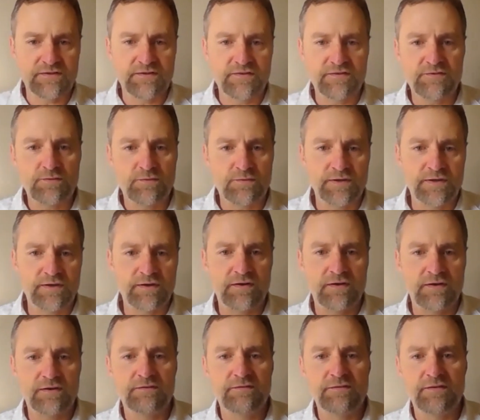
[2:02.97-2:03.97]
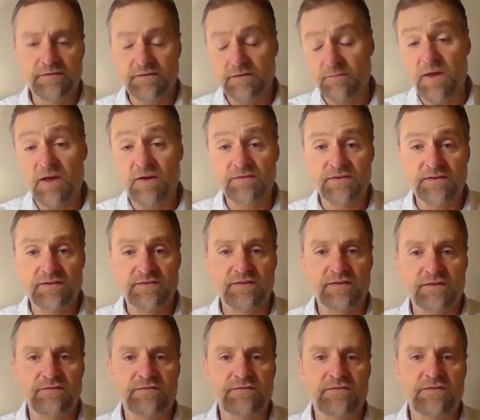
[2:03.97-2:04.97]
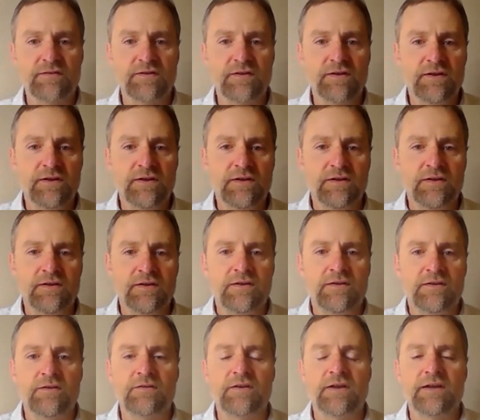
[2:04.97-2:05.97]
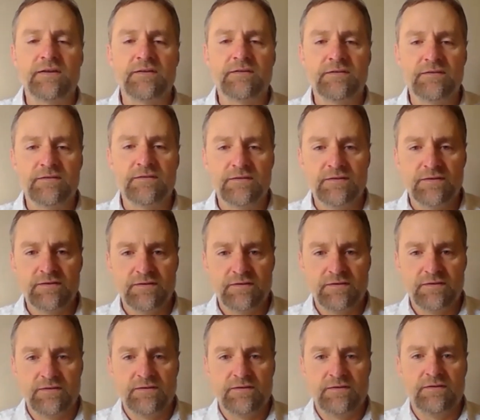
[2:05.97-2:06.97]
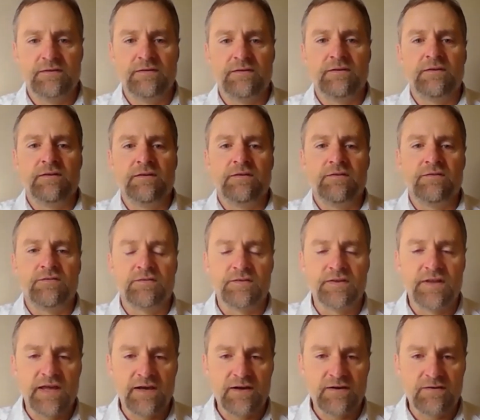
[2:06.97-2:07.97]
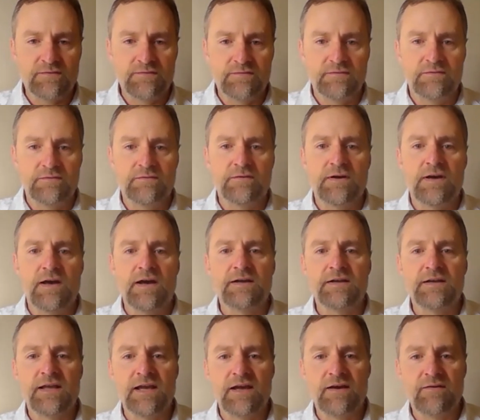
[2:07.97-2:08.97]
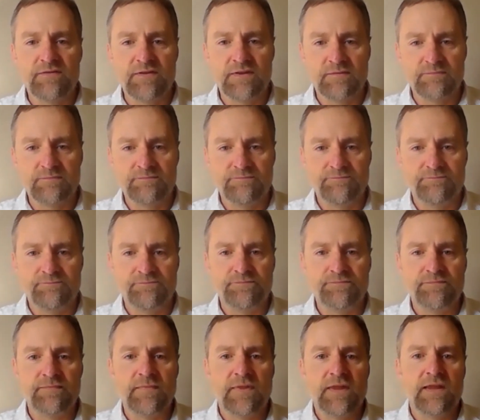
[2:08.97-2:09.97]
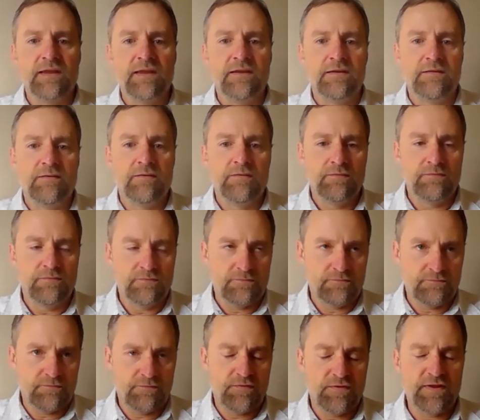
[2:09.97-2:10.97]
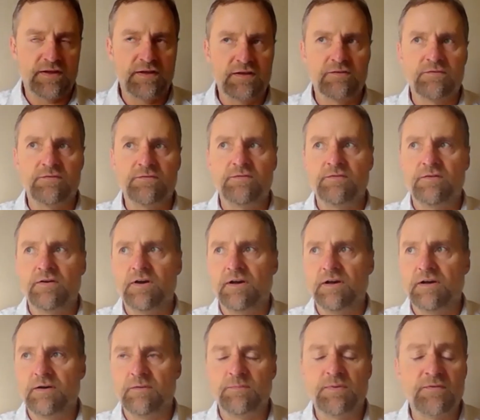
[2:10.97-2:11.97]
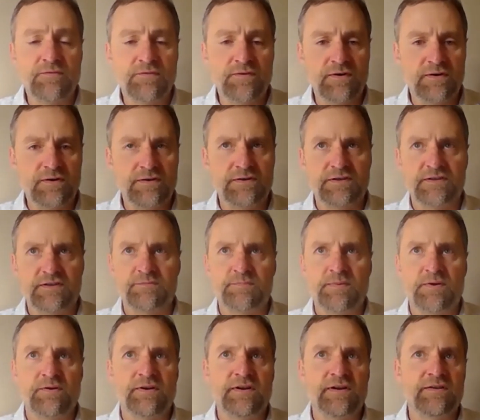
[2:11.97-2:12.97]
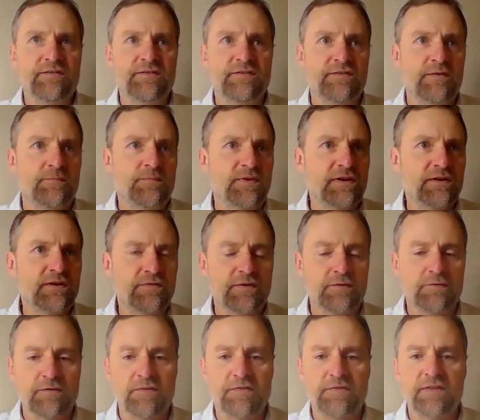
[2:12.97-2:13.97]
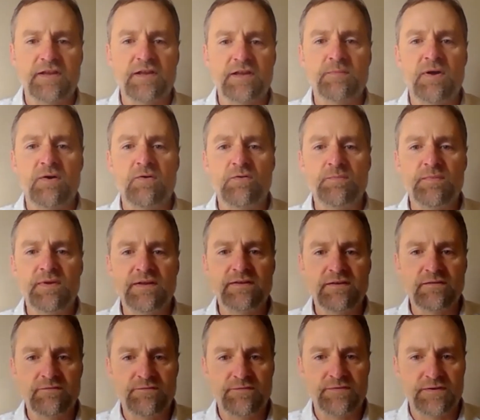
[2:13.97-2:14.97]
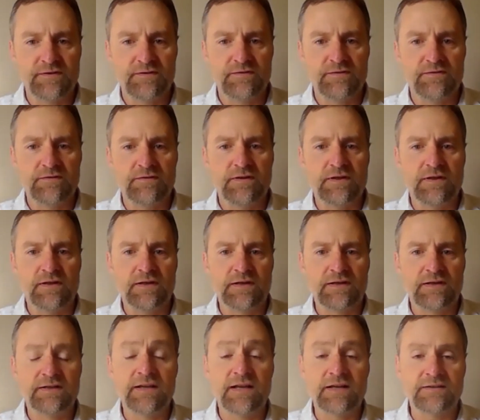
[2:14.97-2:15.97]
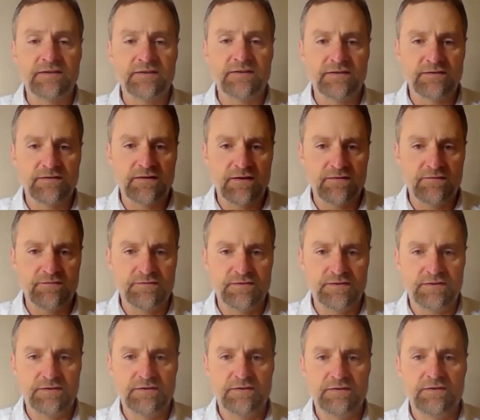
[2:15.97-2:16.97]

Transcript: that that the mouse exists. Okay. So now I'm going to have them think of a preferred experience, something if they were to think about would make them feel connected and loved.